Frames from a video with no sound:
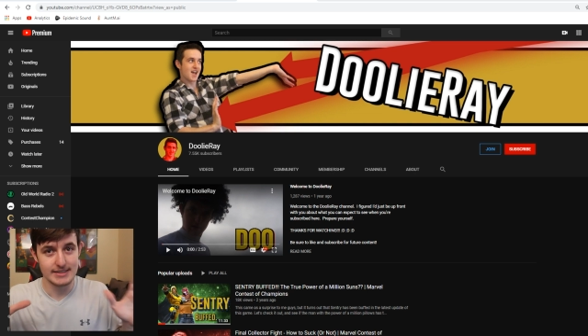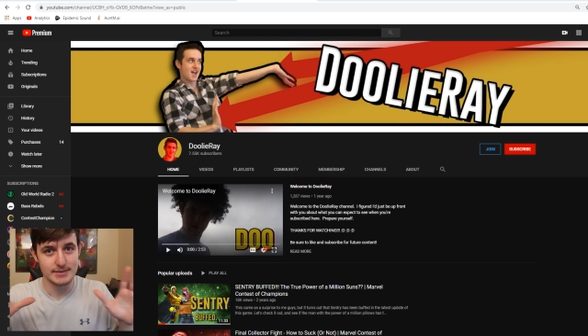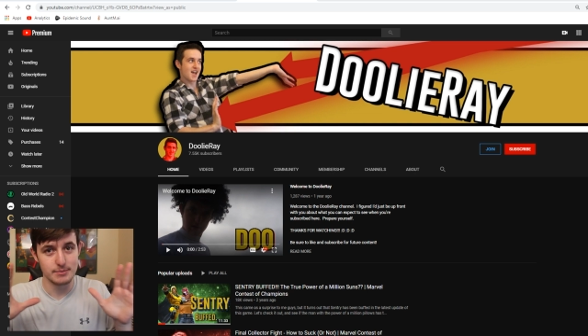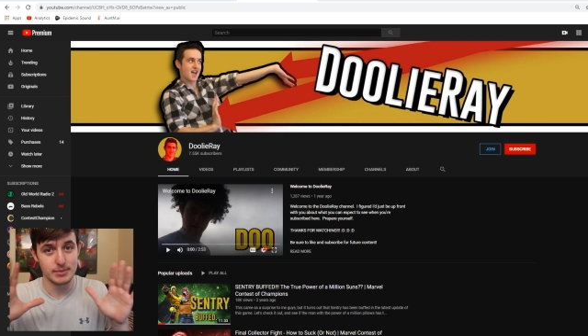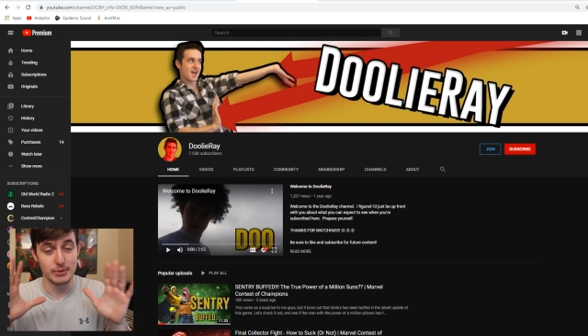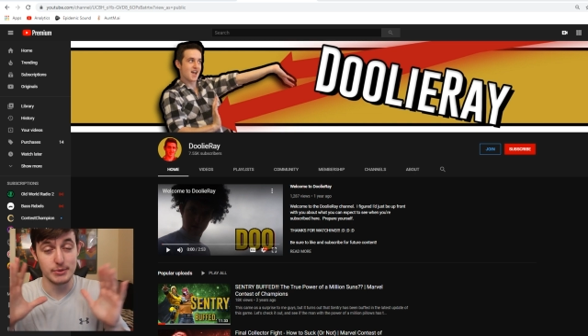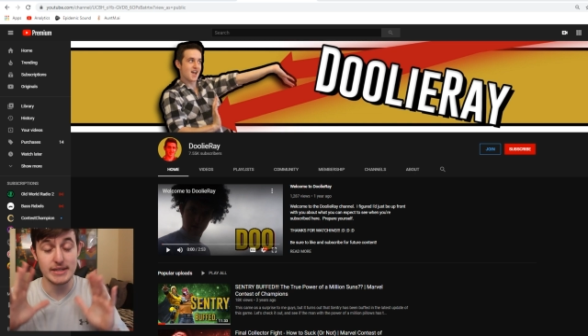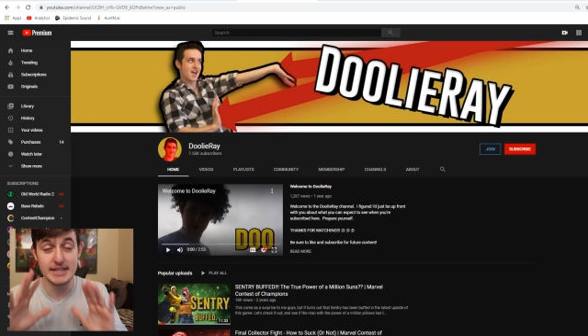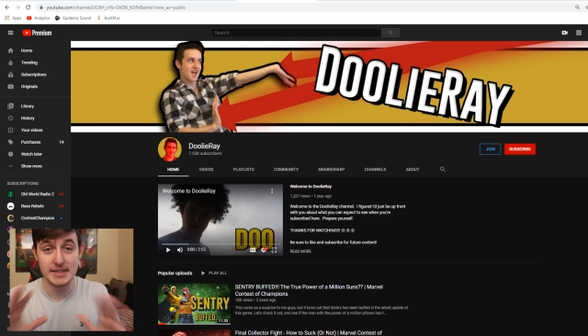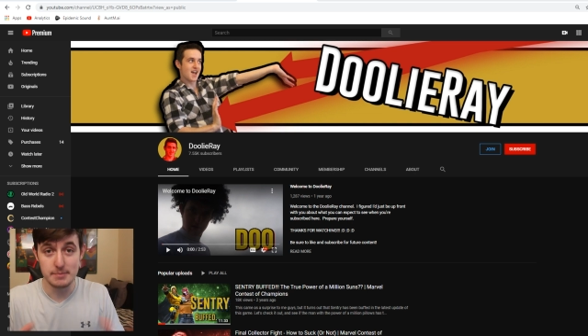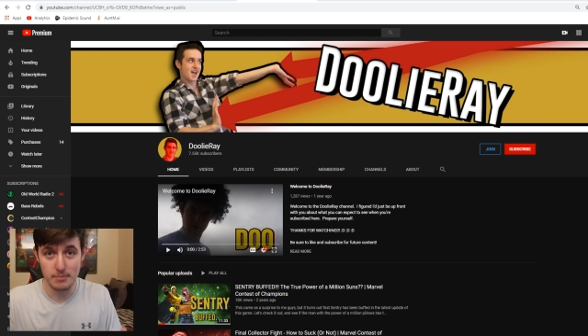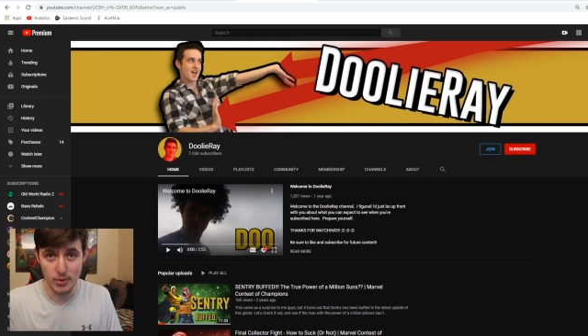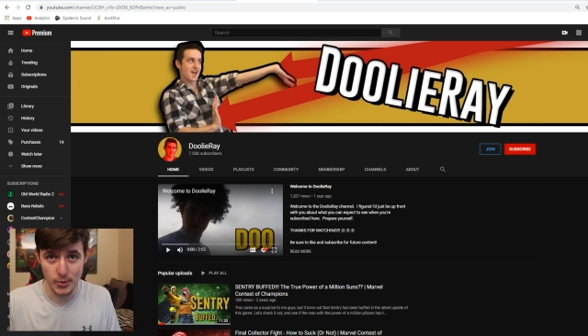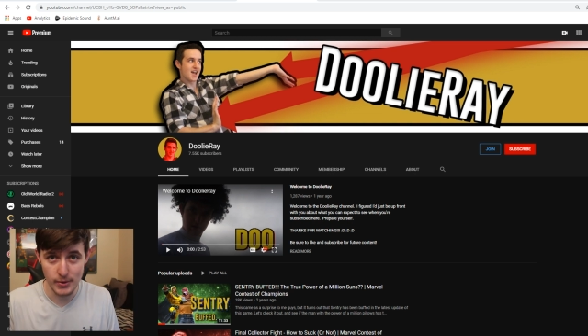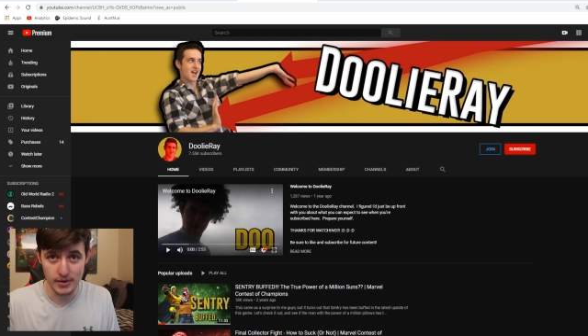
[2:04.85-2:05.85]
But we need
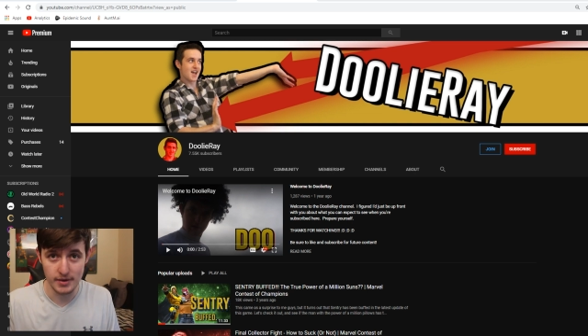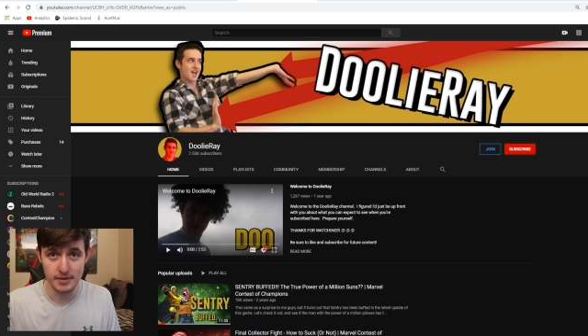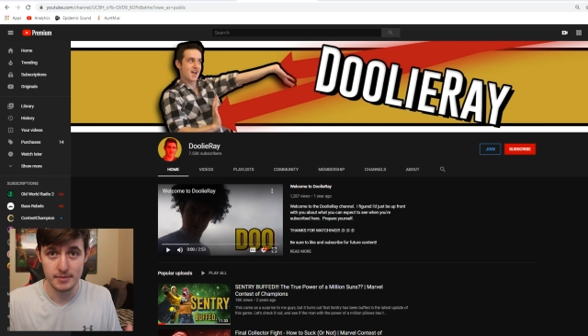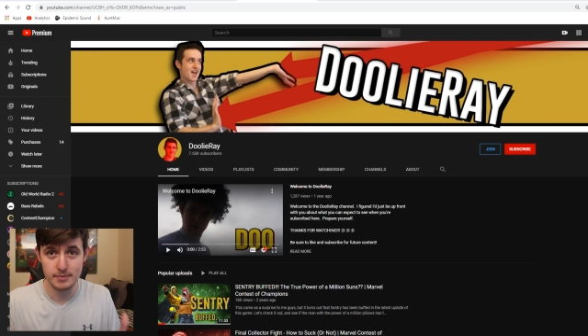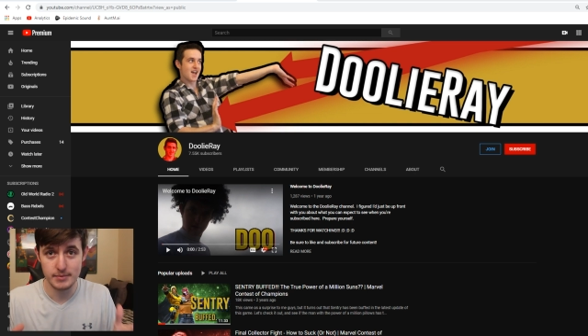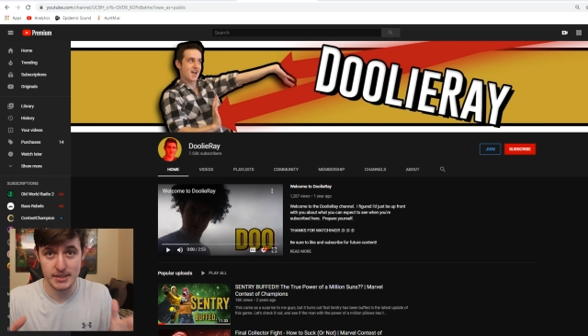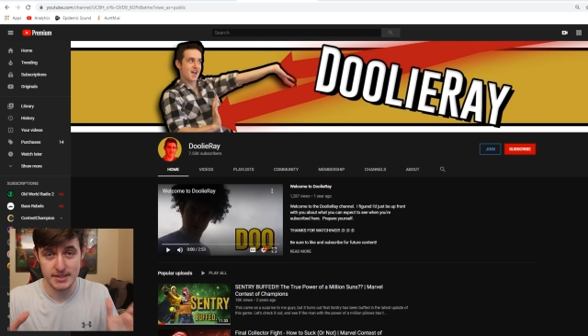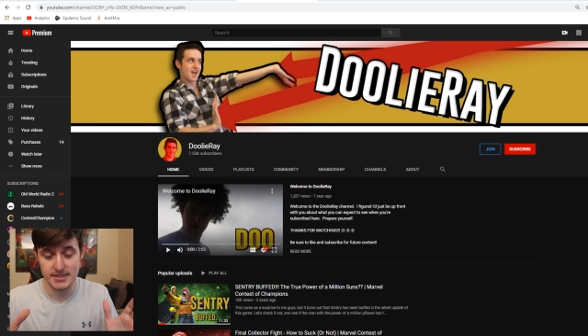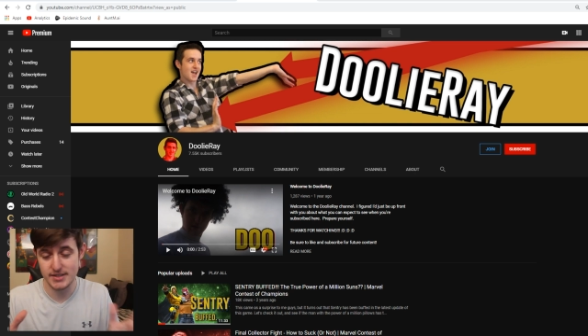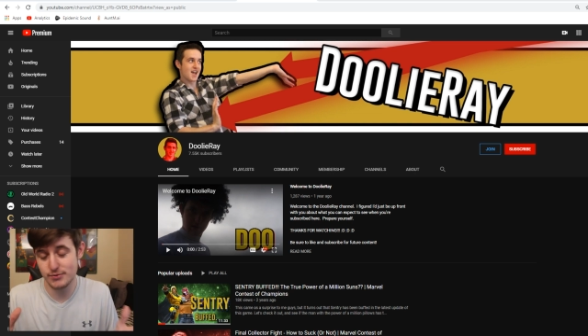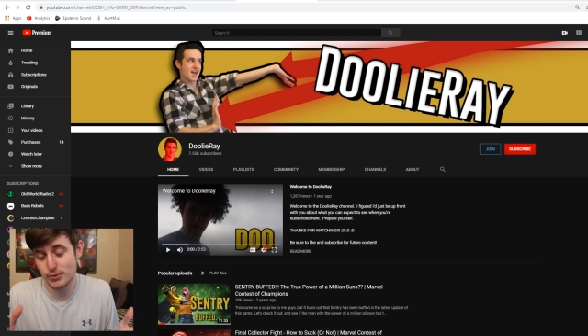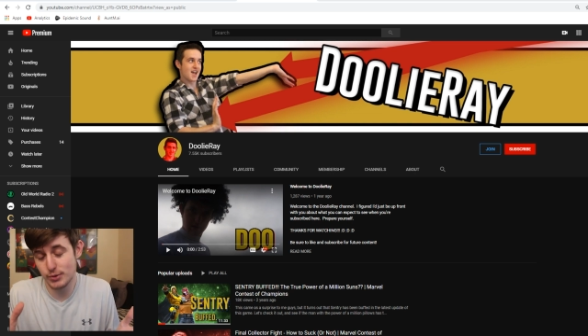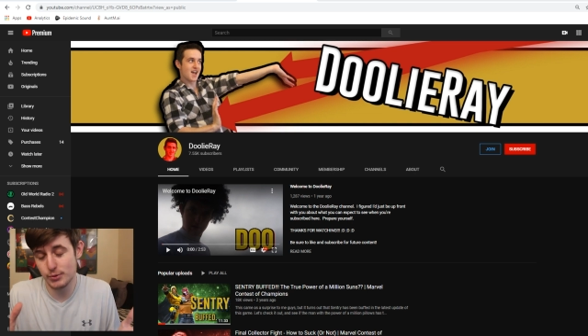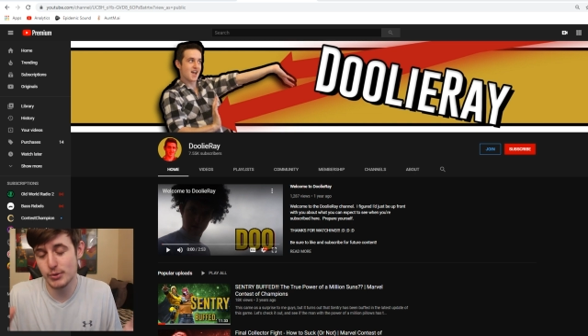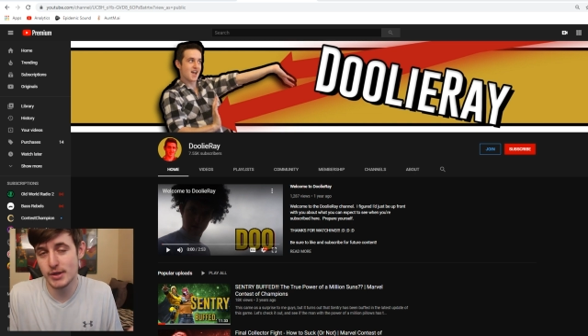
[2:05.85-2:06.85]
more, because if
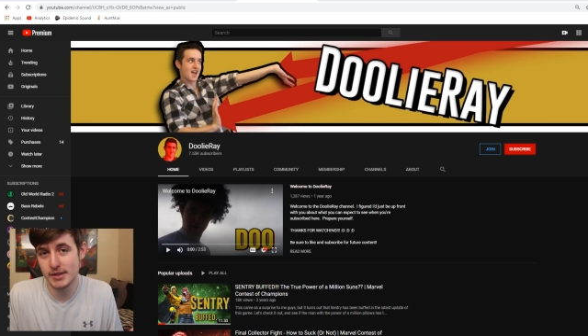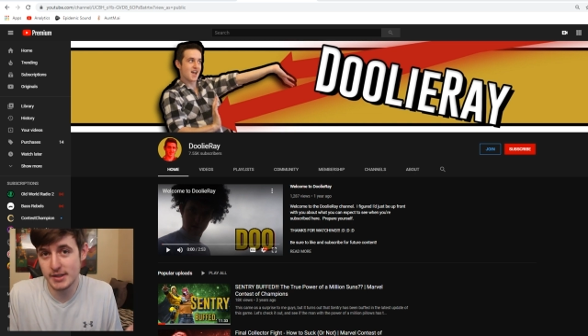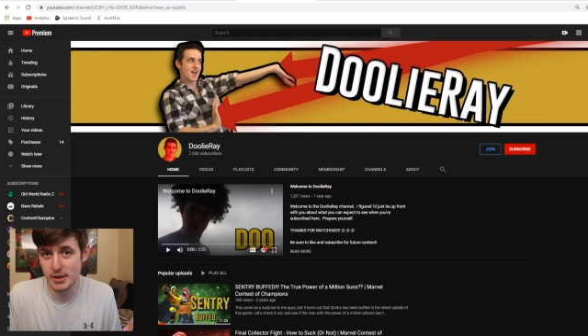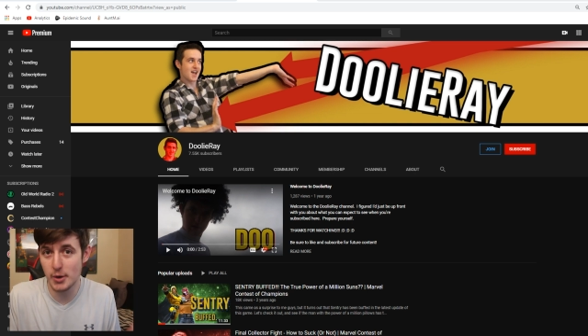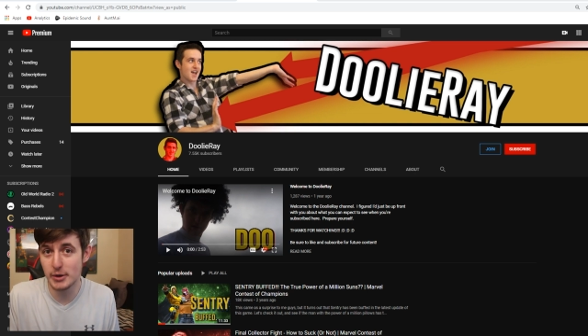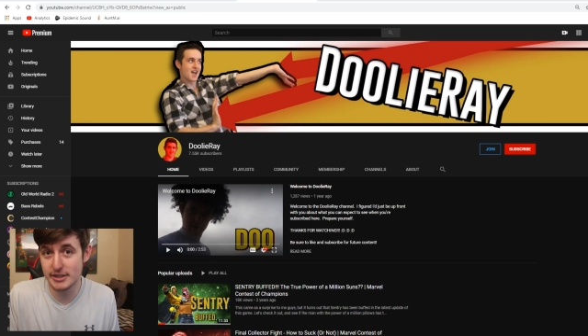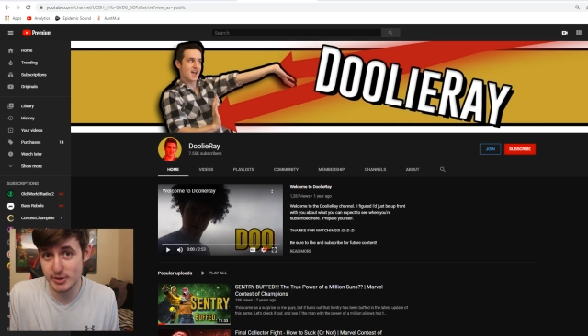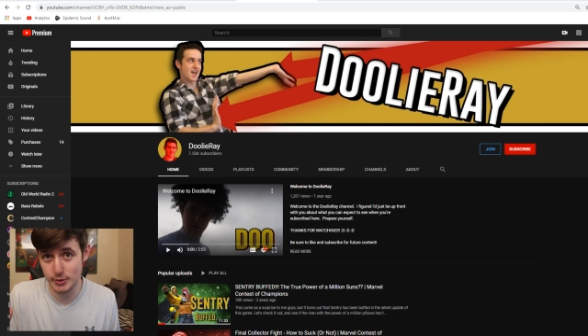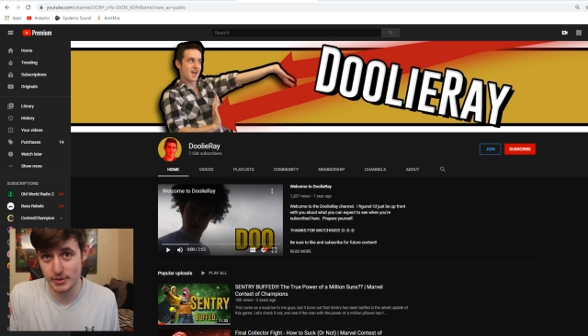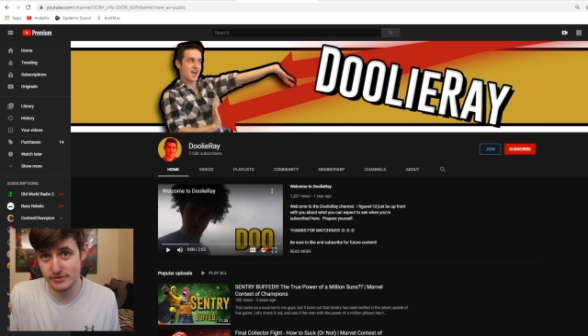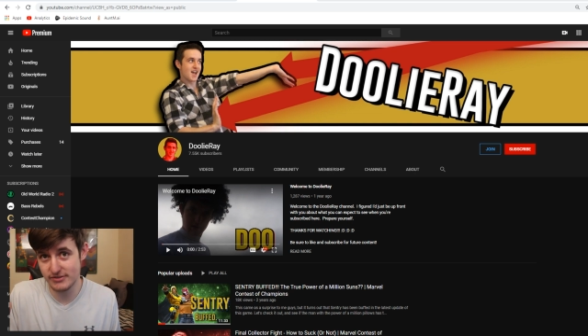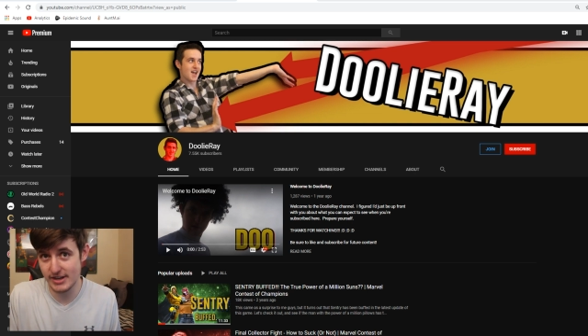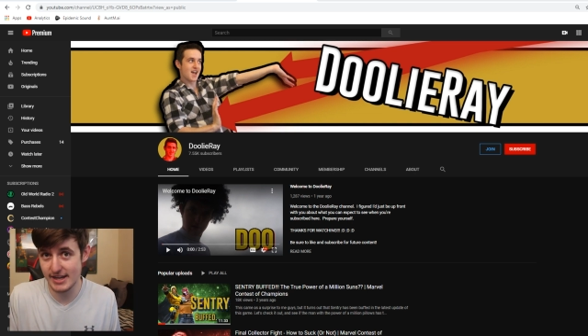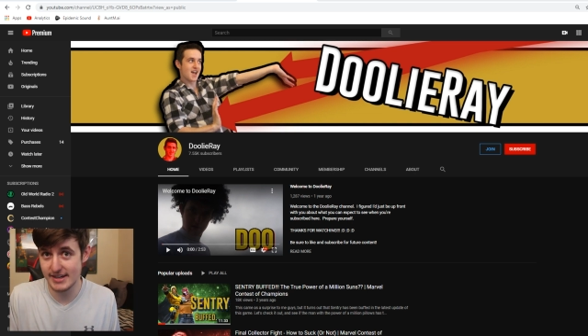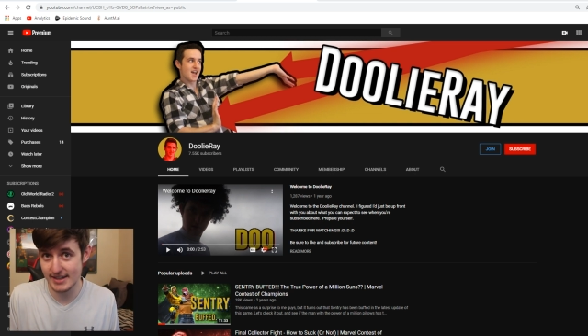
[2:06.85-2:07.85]
we're really going to
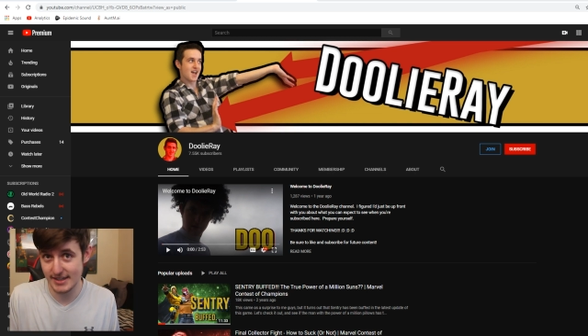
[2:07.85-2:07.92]
invade